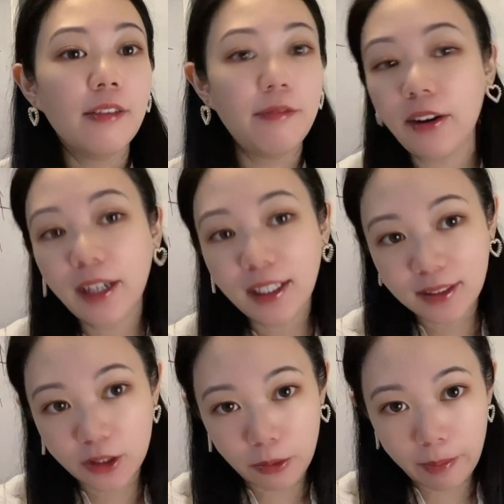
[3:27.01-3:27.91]
Very
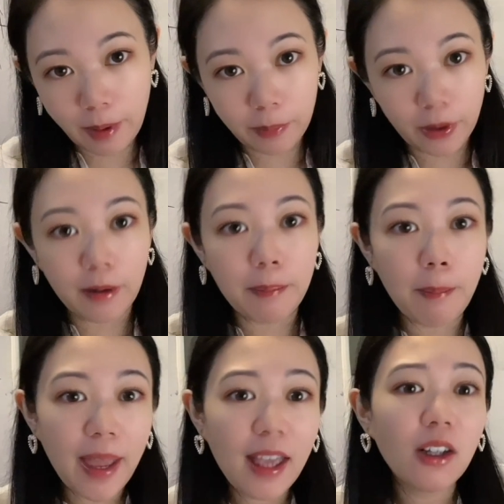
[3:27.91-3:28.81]
easy to remember.
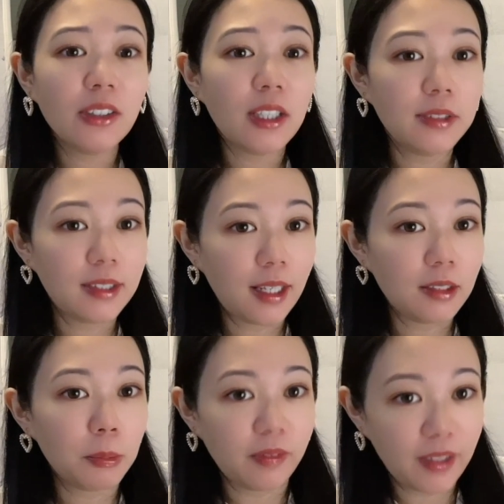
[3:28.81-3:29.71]
Male
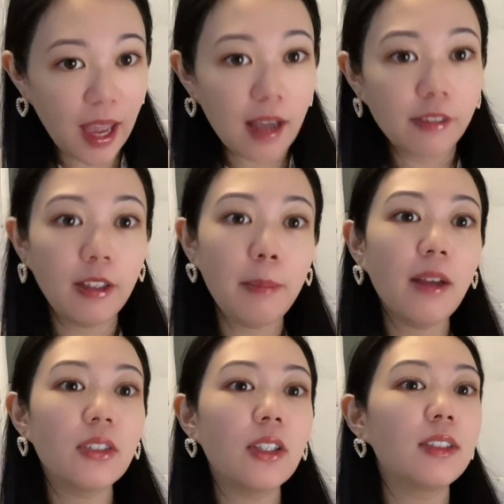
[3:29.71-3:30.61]
associates with yang,
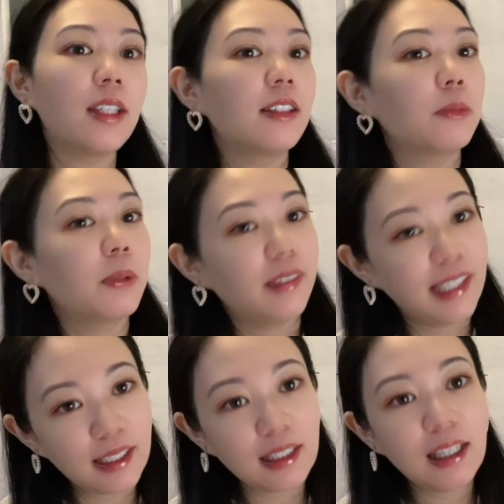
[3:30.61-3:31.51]
female associates with
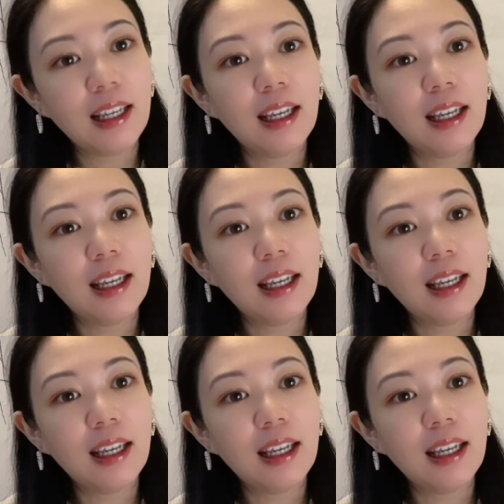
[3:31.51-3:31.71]
yin.